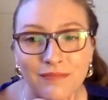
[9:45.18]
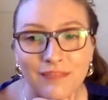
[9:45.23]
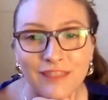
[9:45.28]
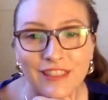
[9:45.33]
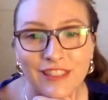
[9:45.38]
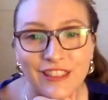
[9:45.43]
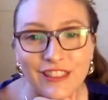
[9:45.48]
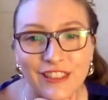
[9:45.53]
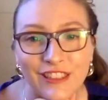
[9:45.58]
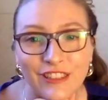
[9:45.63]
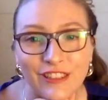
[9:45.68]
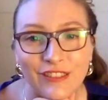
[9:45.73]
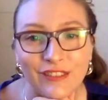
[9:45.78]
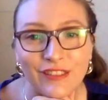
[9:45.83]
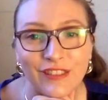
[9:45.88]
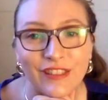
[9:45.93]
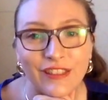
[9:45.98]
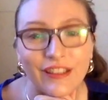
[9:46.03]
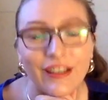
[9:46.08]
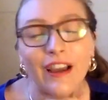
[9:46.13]
this year.
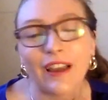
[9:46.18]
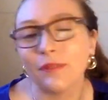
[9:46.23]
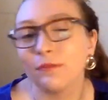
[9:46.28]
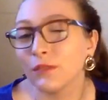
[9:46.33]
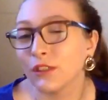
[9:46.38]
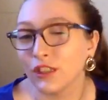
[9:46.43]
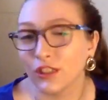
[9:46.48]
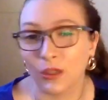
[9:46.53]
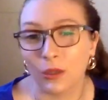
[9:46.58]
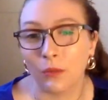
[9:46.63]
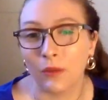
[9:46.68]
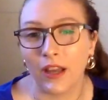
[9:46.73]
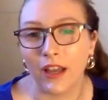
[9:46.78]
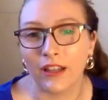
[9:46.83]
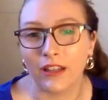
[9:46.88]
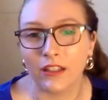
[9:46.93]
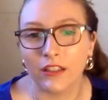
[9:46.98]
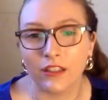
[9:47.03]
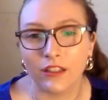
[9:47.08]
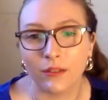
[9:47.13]
Like I'm so
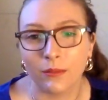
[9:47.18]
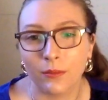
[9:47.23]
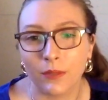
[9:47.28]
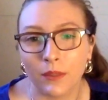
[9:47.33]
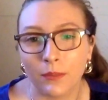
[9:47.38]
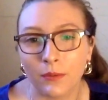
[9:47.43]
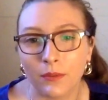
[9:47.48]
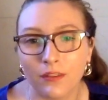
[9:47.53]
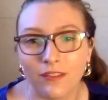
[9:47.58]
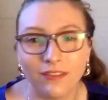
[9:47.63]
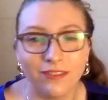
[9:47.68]
mad at you people.